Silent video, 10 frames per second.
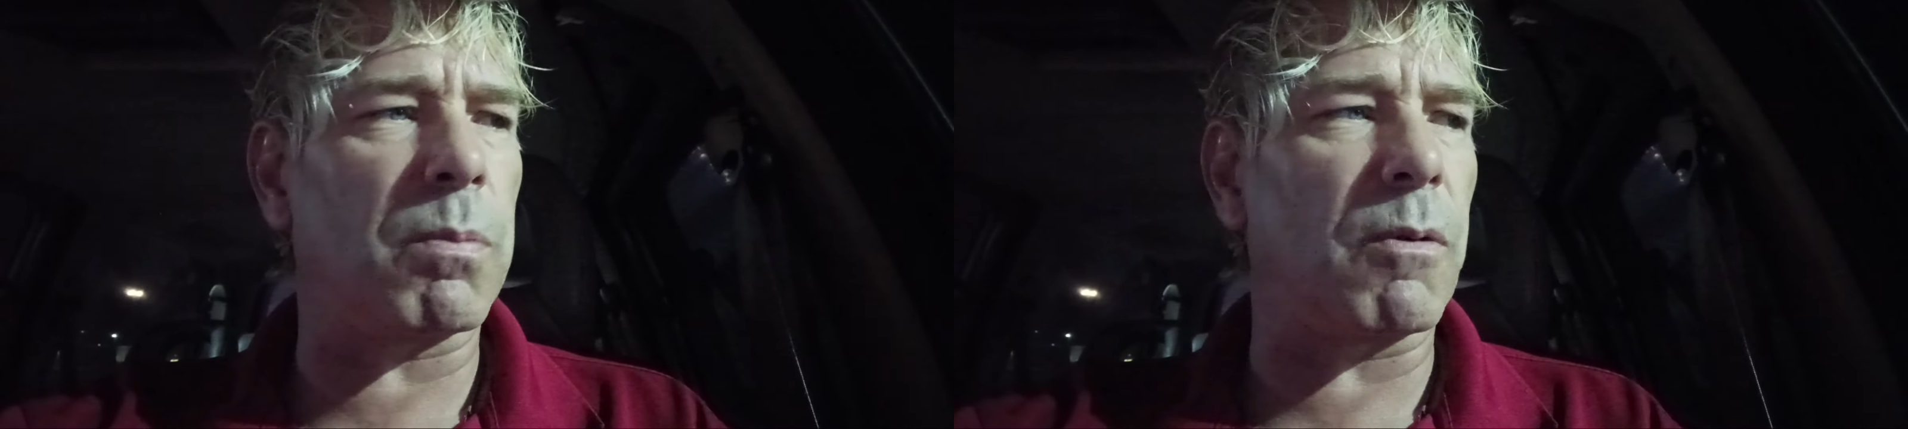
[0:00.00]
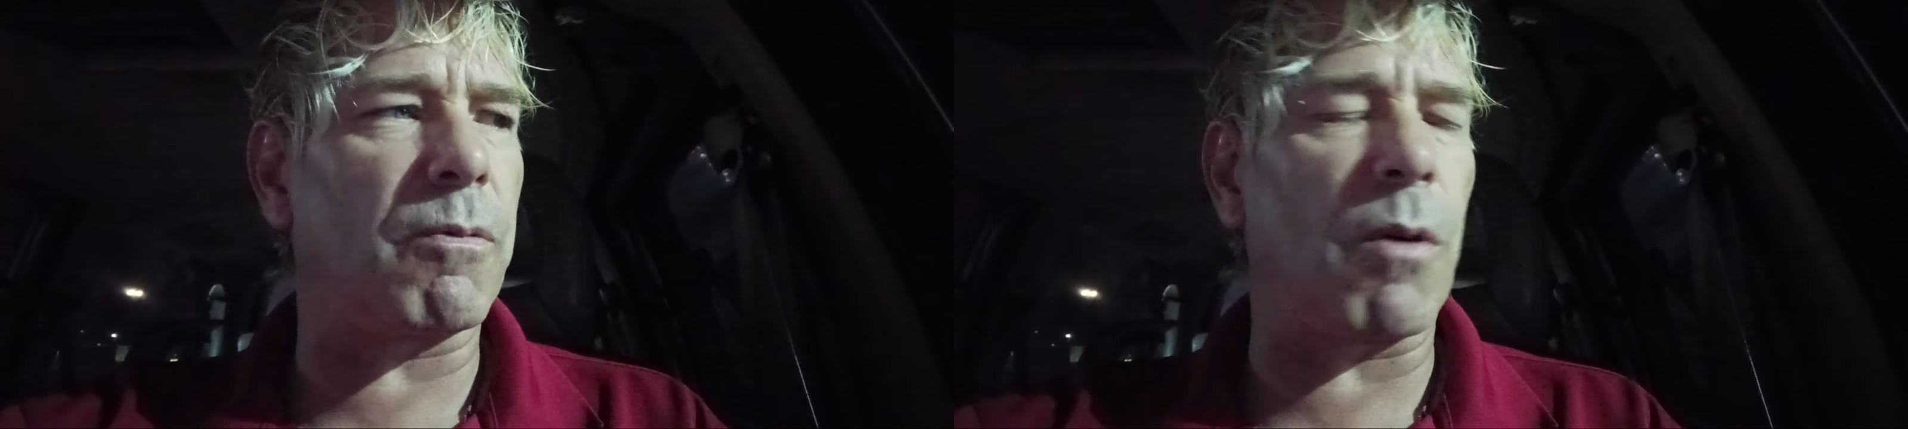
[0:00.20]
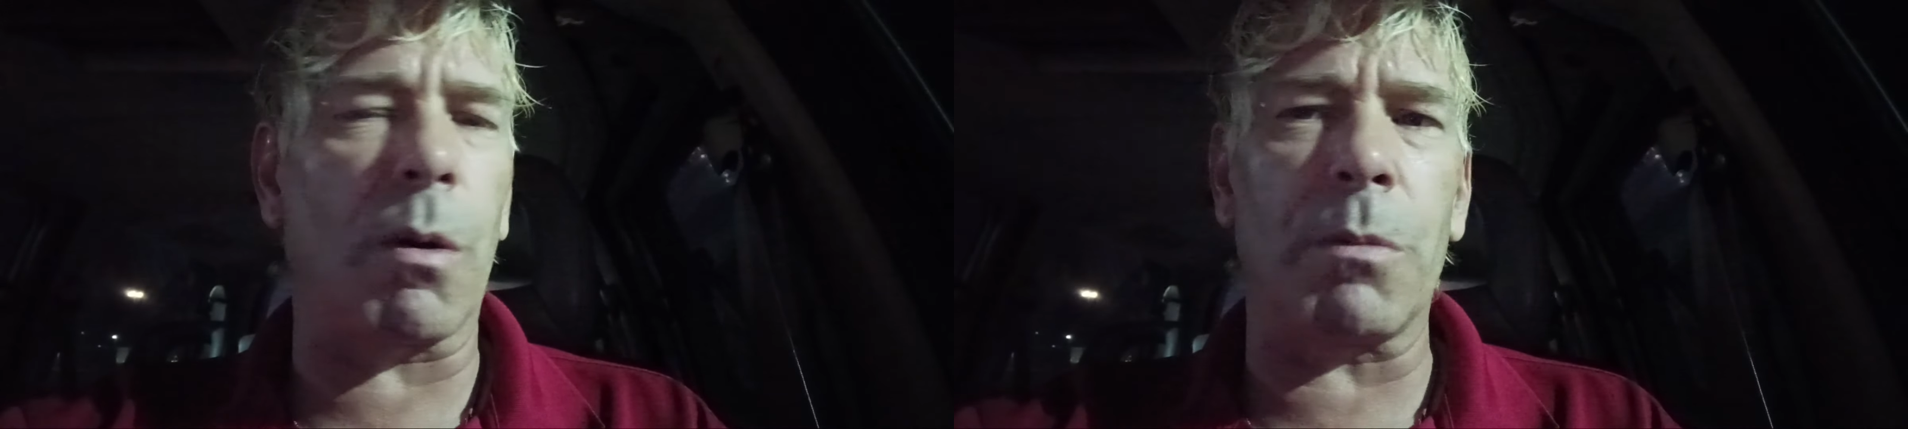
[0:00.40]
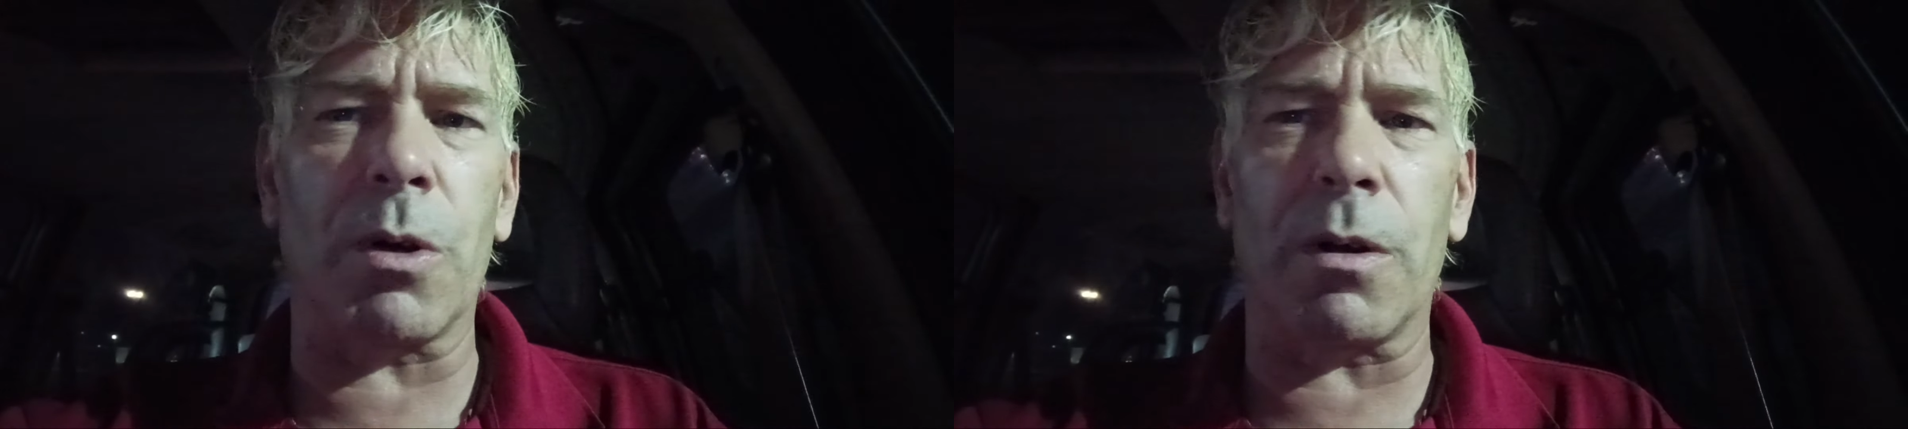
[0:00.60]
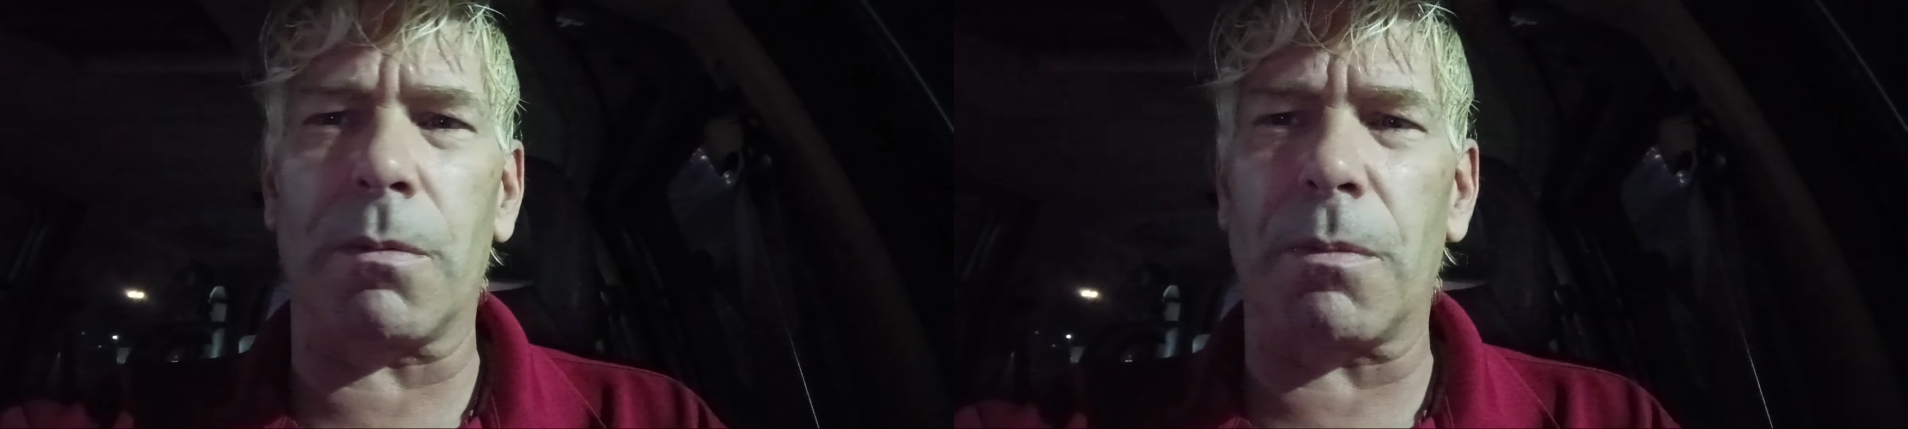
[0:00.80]

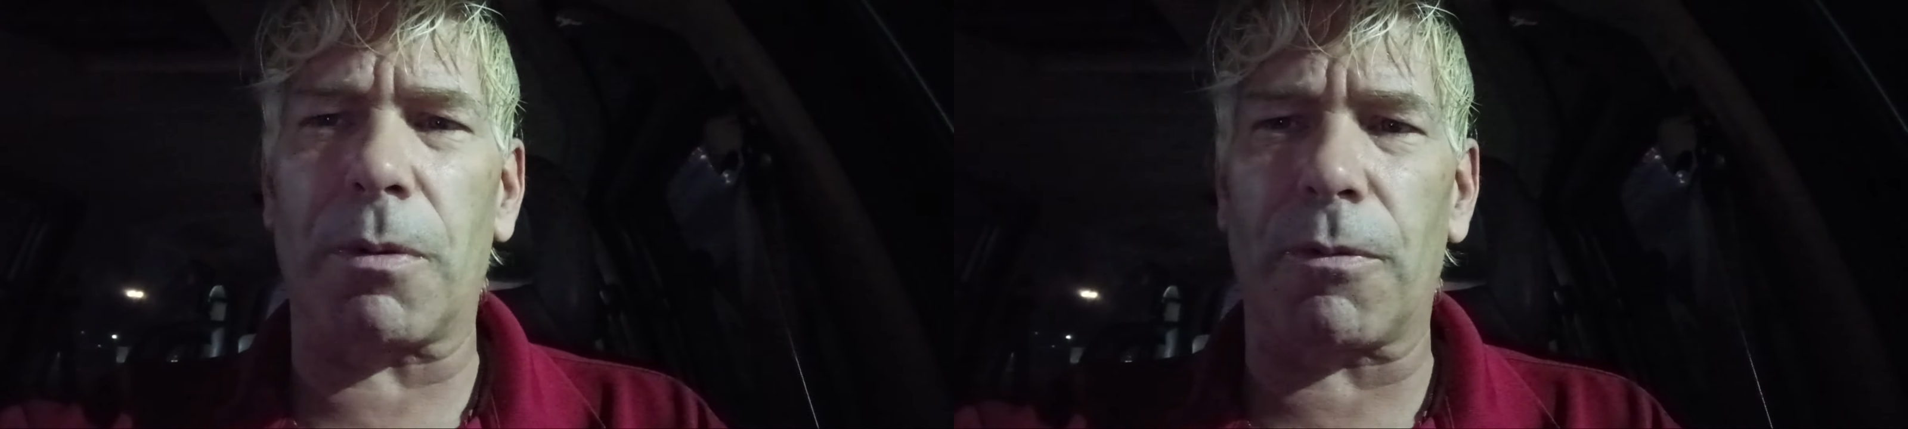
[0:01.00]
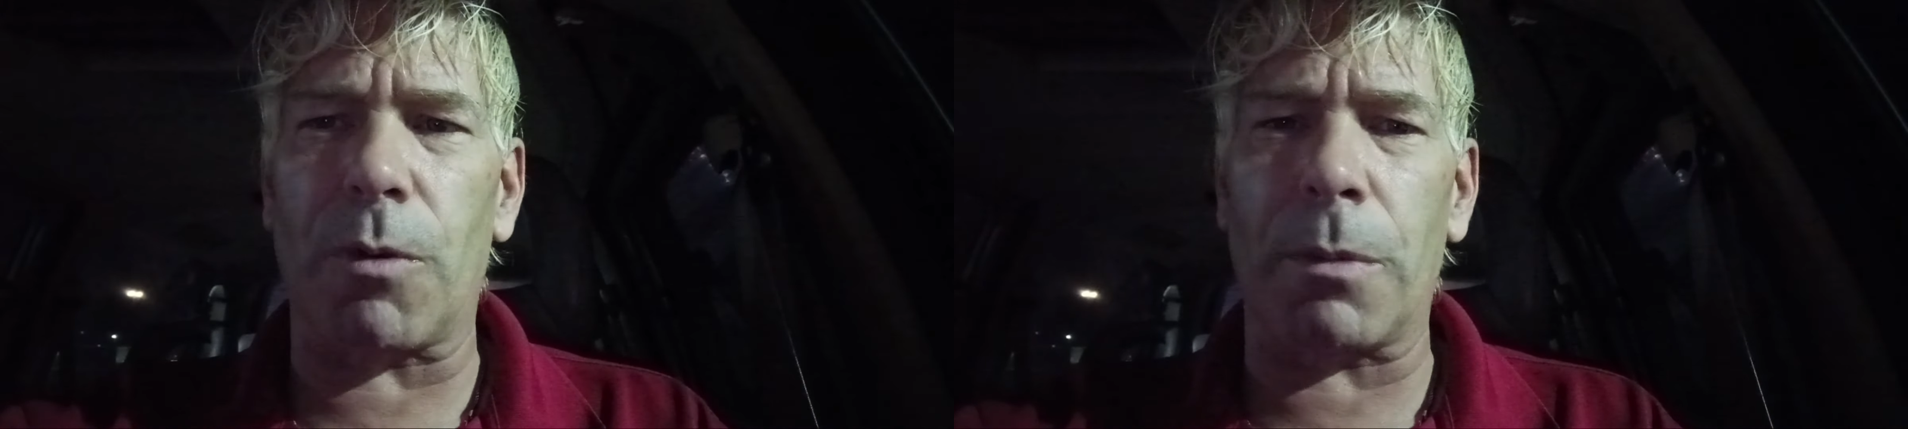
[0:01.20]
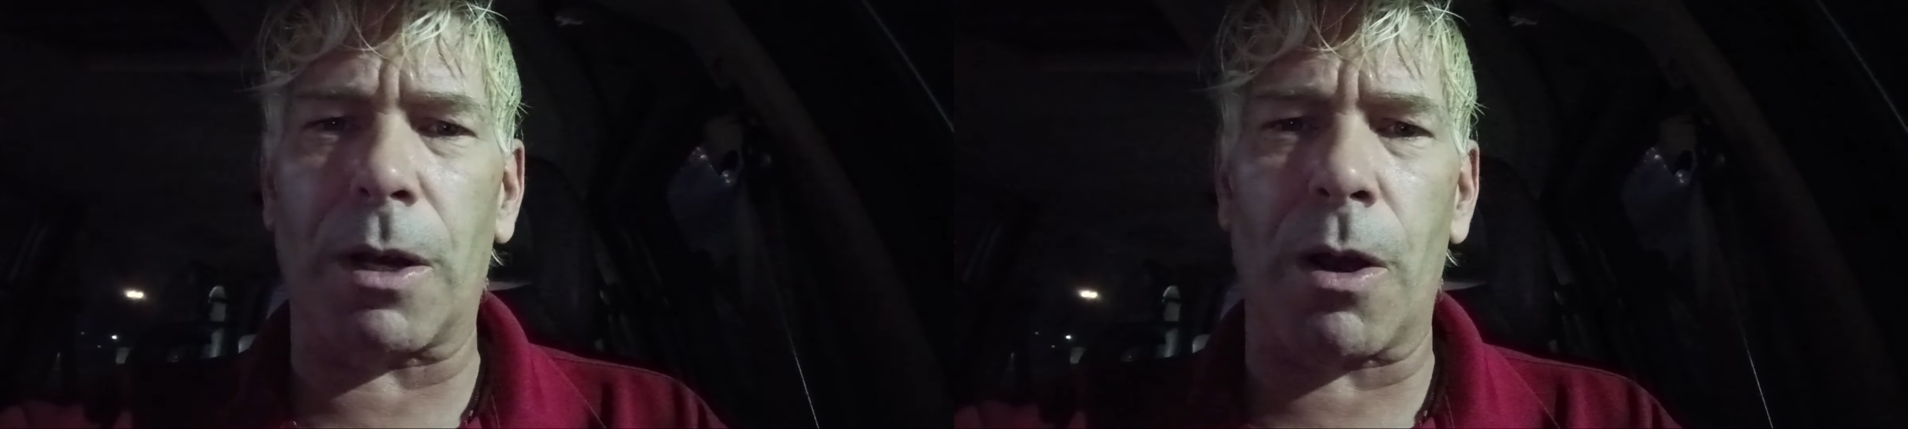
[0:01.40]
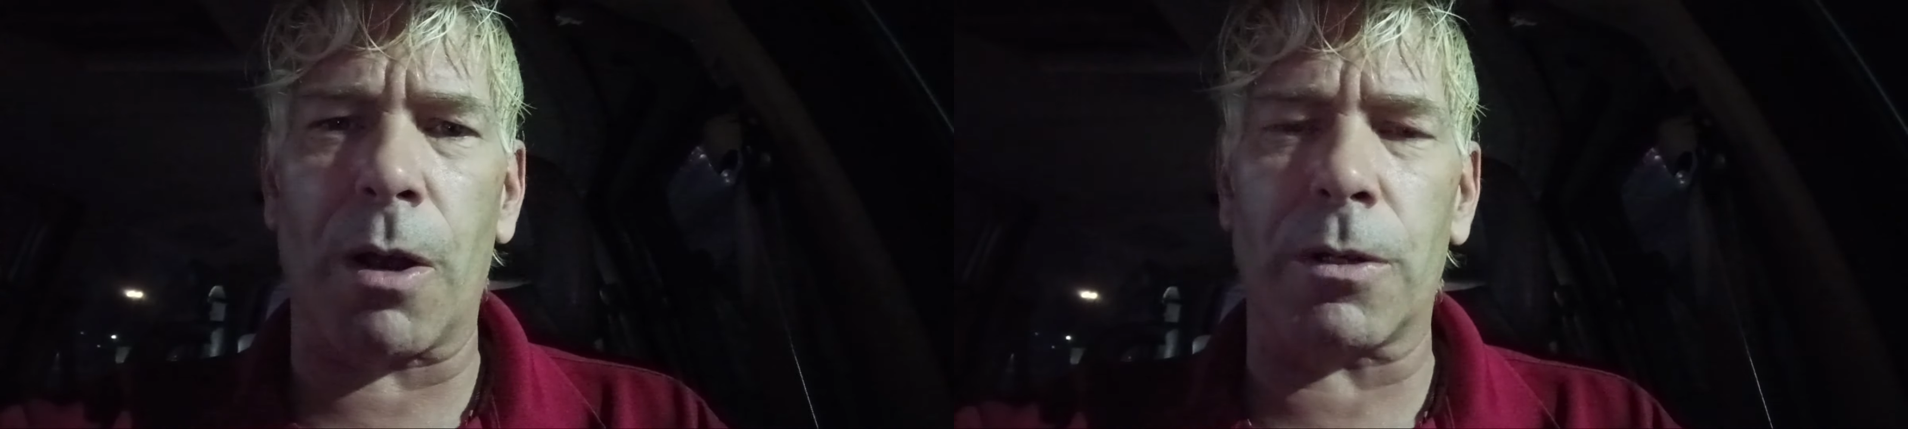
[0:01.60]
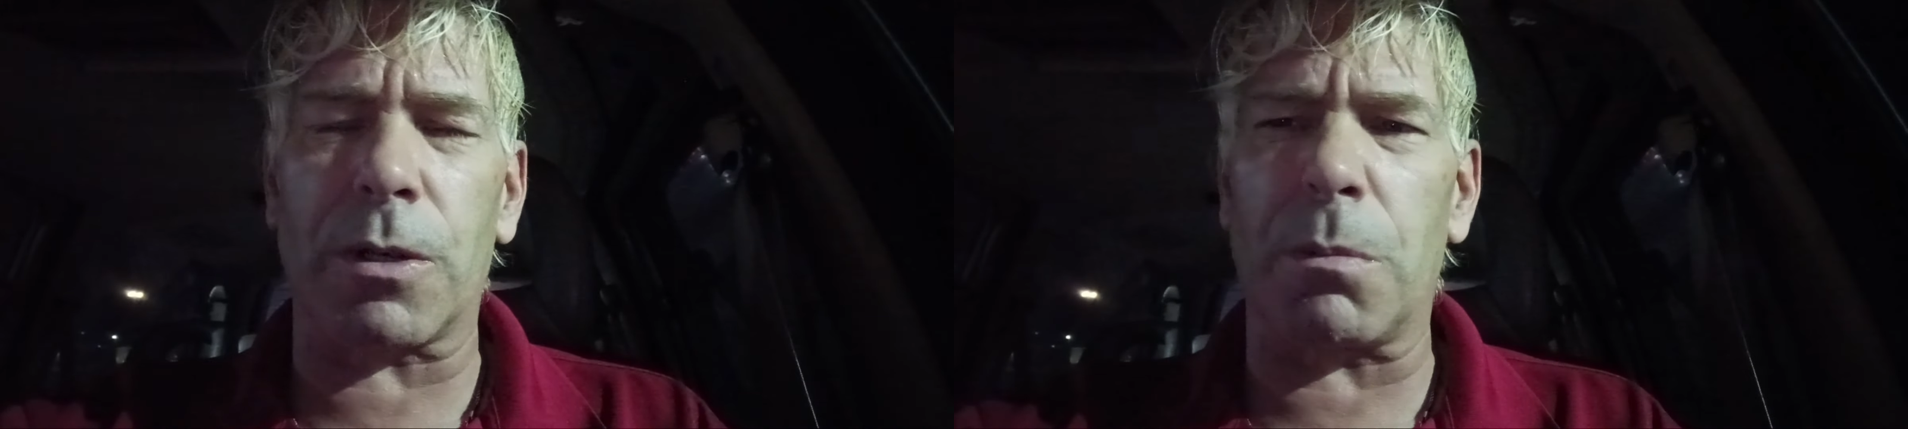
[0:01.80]
performer in performing
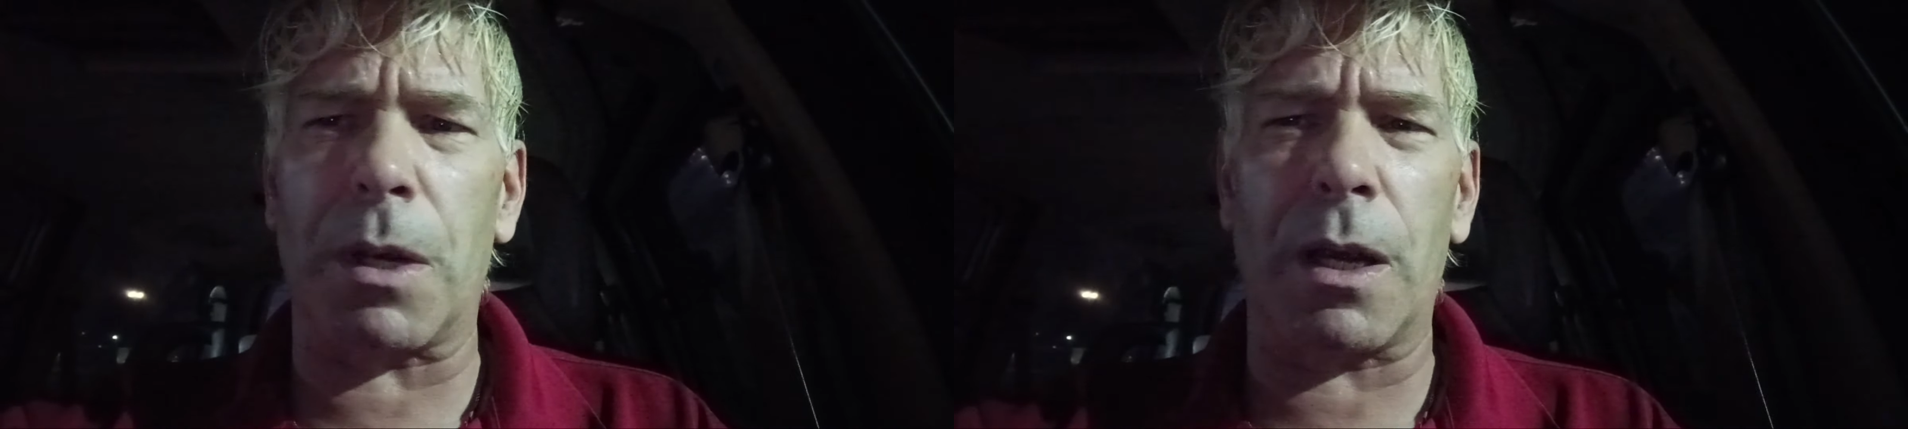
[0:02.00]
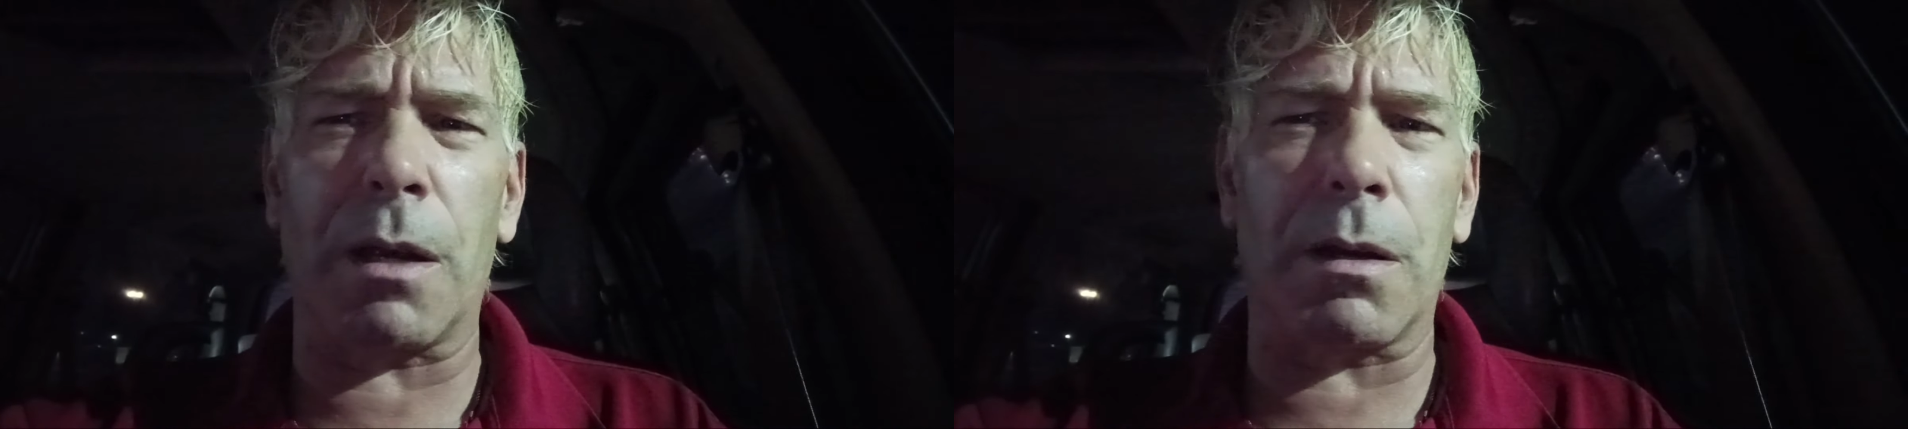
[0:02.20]
arts or being